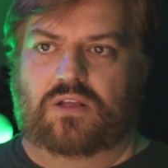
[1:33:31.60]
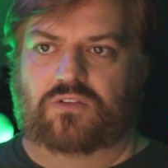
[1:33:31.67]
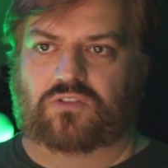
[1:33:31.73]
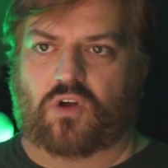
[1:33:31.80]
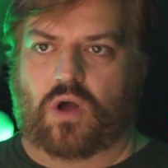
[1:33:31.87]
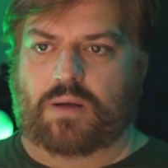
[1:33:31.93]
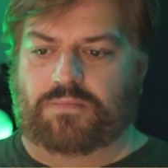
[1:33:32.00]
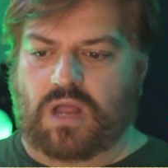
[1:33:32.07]

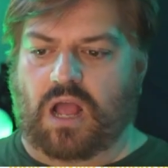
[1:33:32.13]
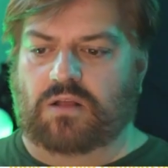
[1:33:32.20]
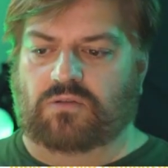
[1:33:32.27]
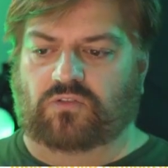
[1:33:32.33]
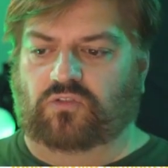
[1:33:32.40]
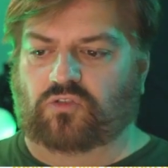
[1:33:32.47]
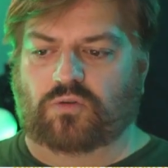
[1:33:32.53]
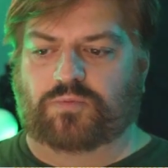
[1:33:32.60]
So I'm
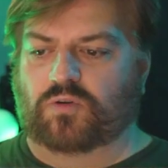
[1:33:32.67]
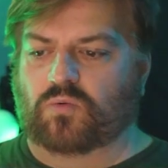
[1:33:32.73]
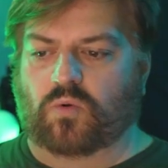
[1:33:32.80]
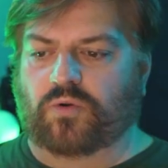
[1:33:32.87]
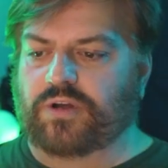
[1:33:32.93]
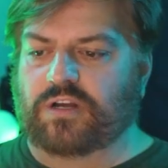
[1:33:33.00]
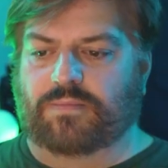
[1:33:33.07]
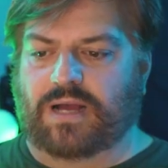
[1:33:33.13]
not super
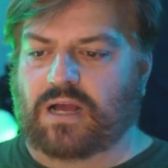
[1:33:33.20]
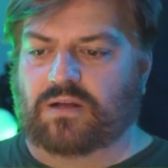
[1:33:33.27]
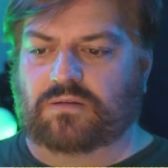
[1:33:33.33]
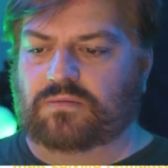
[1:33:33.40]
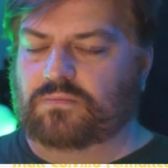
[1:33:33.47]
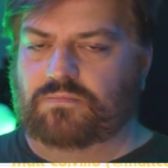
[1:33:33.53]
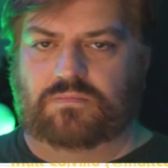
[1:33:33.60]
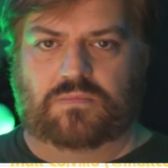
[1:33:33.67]
worried
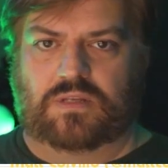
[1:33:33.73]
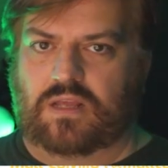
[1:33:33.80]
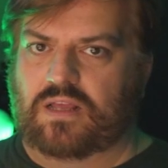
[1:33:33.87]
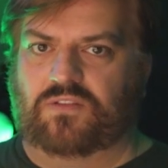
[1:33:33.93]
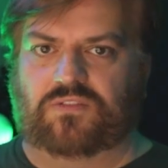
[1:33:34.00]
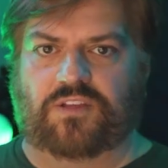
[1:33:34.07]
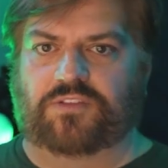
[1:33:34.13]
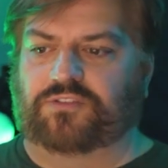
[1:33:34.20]
about,
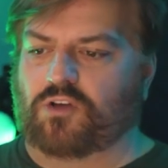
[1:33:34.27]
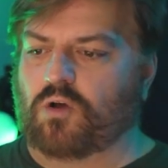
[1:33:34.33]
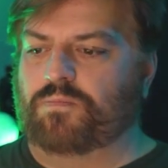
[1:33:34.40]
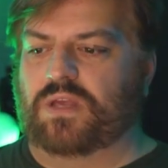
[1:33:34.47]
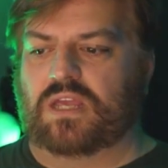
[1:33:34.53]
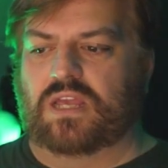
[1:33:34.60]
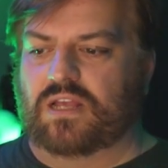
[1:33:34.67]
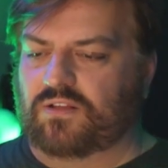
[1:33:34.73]
is this
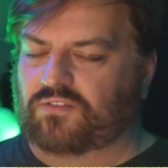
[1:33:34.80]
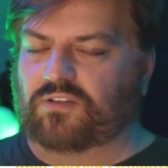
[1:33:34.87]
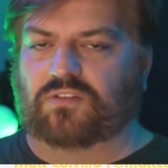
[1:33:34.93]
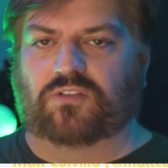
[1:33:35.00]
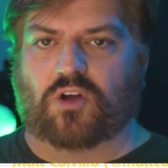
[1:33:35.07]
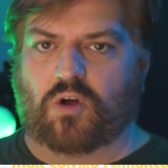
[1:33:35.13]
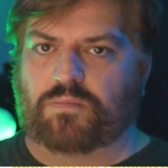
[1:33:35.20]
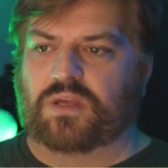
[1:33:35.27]
OP? Is
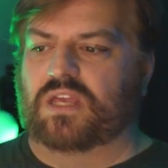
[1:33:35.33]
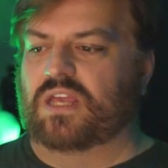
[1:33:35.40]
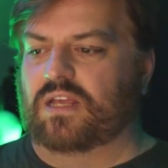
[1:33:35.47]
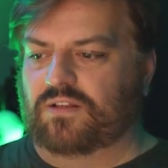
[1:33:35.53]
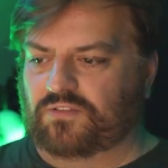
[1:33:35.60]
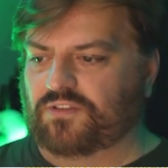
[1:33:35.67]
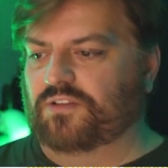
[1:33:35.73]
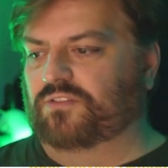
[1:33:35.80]
this OP?
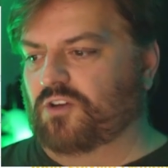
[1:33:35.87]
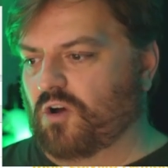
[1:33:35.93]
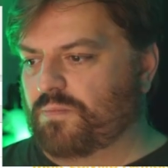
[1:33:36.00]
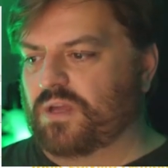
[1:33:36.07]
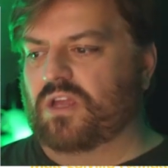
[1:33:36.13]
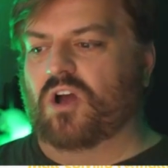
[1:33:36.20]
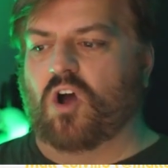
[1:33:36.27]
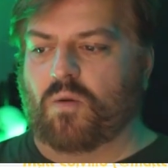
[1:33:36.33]
Is this
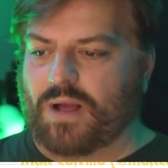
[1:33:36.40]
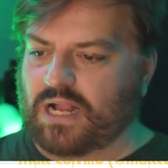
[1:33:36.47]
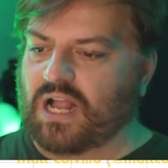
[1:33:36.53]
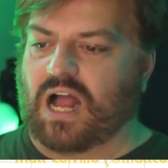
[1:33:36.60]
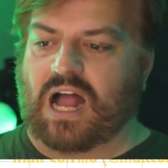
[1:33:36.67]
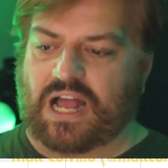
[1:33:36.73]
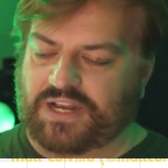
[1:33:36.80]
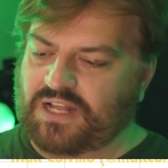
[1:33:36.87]
OP? Oh my
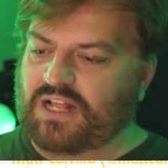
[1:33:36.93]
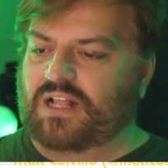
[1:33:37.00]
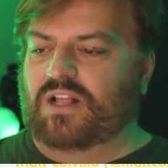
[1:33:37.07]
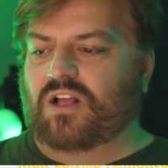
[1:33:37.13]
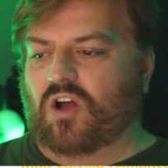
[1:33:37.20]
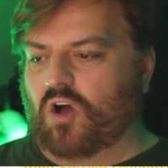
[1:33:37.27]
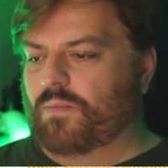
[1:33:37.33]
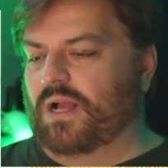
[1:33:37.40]
God,
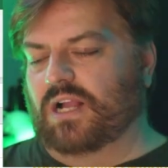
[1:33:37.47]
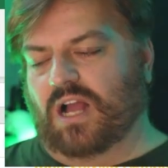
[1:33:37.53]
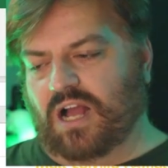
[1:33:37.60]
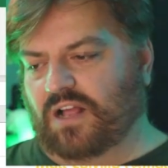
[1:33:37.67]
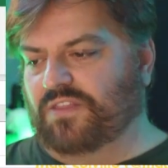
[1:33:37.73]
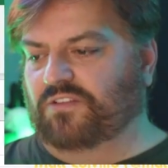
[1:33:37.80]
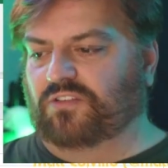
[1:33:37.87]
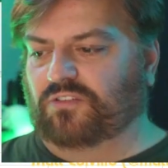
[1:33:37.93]

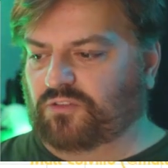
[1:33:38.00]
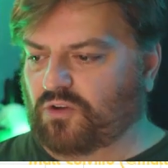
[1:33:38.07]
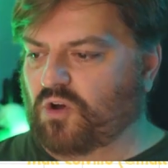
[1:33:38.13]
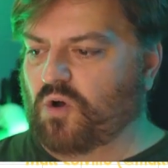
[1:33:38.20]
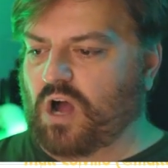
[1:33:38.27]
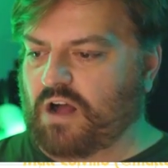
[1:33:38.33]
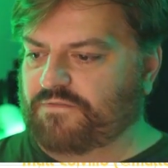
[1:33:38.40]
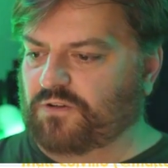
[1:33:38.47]
this is
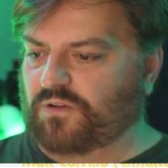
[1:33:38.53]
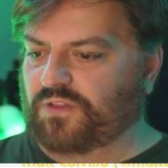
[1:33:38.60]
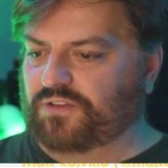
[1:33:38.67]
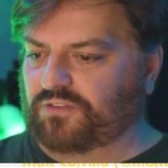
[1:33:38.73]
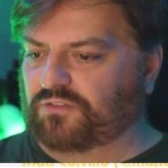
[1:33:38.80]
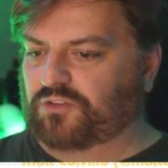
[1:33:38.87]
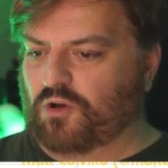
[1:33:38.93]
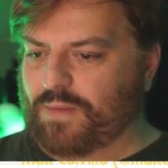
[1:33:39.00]
so awful.
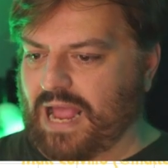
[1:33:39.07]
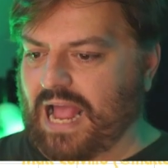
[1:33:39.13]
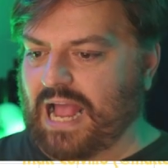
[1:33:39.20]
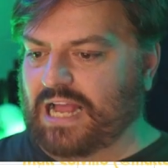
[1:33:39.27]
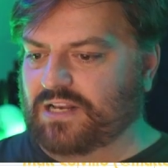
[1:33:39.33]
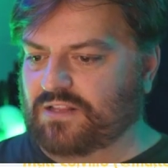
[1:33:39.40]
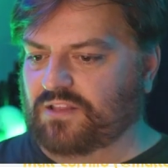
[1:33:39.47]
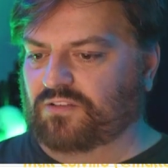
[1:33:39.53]
This is so
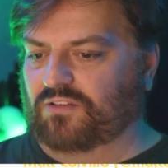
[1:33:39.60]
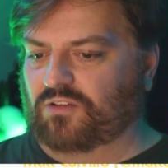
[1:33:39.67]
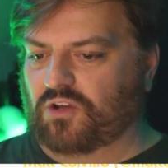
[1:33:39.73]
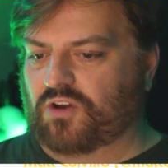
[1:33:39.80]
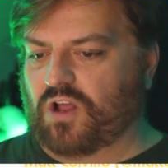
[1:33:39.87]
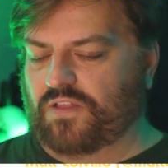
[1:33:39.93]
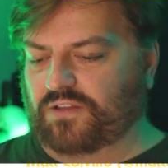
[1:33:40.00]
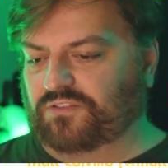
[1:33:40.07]
bad.
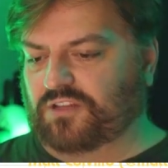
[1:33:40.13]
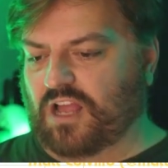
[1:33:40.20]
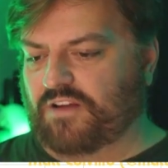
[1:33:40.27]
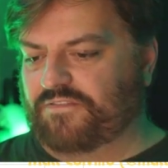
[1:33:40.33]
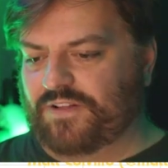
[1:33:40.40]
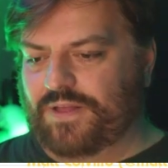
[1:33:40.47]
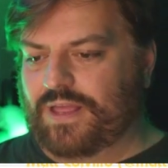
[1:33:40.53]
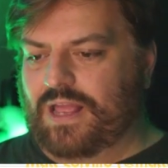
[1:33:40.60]
Look at all this
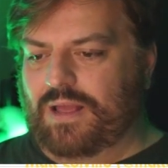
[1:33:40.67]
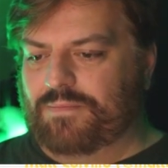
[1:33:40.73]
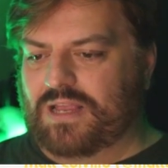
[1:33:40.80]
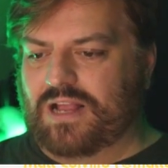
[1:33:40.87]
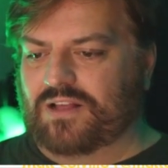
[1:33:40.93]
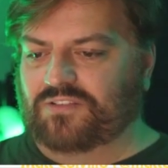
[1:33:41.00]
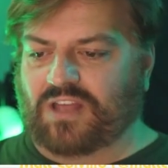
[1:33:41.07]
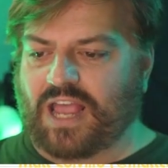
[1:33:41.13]
stuff.
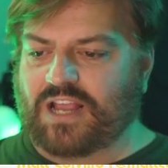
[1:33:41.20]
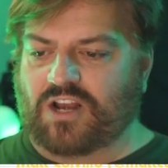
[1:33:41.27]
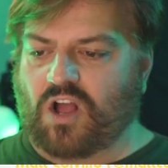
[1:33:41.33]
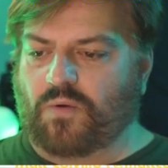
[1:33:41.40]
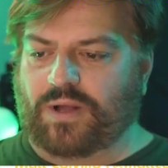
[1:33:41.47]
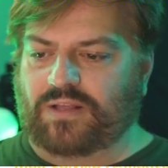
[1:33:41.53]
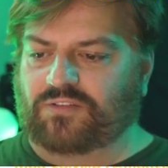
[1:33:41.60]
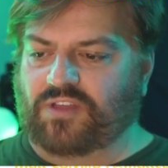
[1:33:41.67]
Because I can
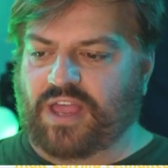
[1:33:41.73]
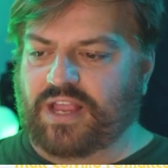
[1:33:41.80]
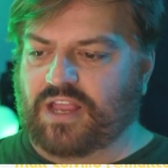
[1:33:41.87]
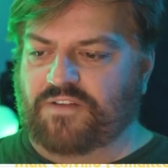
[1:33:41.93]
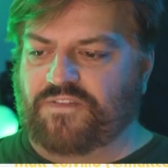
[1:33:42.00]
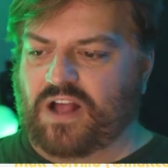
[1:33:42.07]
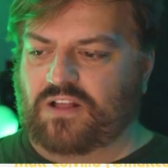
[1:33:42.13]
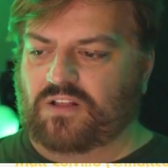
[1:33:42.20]
always,
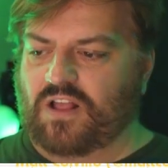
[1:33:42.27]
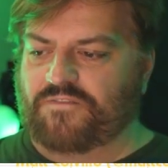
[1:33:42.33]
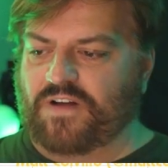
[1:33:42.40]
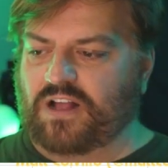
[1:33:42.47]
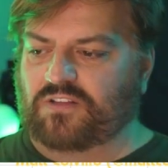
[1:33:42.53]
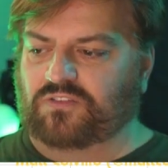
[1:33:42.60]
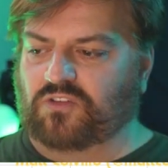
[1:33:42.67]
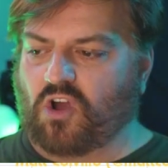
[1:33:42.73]
like, if
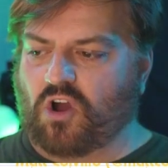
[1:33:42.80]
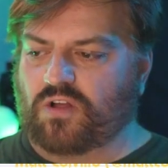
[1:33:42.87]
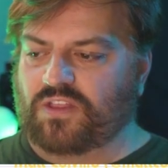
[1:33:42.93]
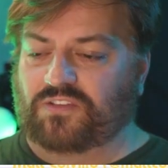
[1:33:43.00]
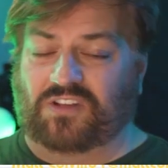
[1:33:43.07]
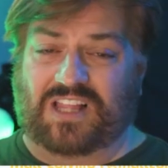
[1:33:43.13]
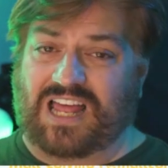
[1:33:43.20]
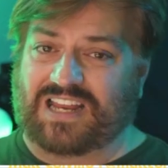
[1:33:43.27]
I start,
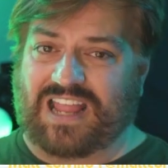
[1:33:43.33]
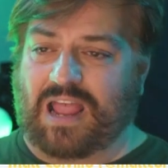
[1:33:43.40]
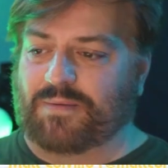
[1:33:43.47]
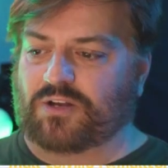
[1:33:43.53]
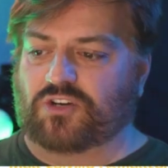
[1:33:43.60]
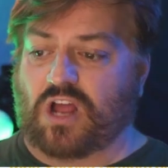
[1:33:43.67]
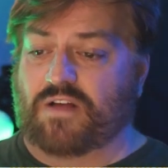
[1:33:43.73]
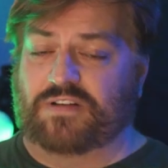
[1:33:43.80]
there's a lot of
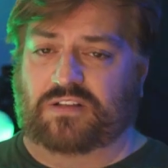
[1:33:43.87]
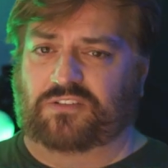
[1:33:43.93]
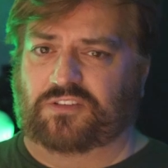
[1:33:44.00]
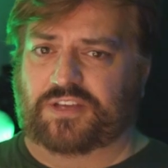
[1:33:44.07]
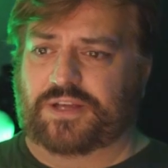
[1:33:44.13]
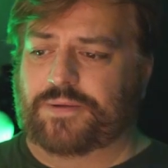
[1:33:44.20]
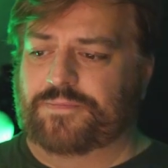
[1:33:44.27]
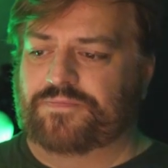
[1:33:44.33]
damage,
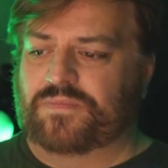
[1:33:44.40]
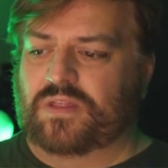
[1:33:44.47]
obviously.